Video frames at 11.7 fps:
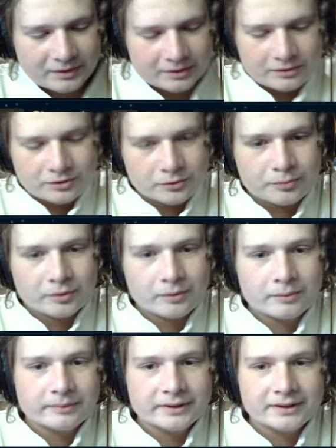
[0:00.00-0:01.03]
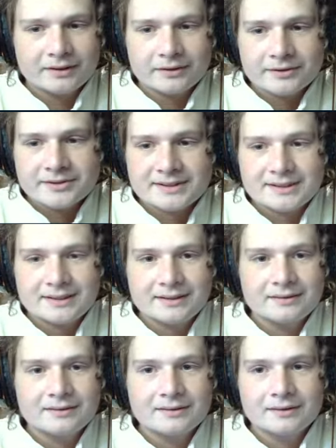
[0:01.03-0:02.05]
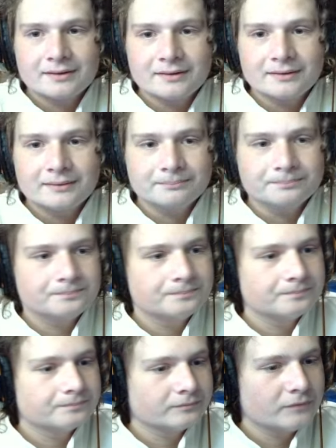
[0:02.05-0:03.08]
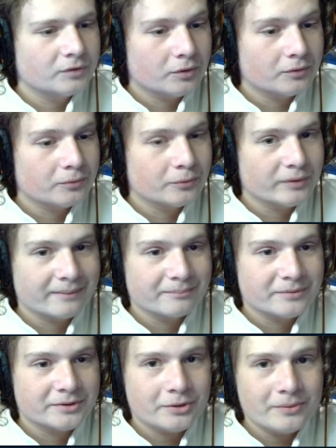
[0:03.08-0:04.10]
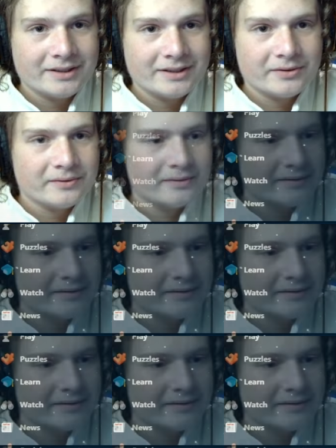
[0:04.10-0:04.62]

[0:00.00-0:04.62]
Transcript: you probably are seeing, not what I'm showing you.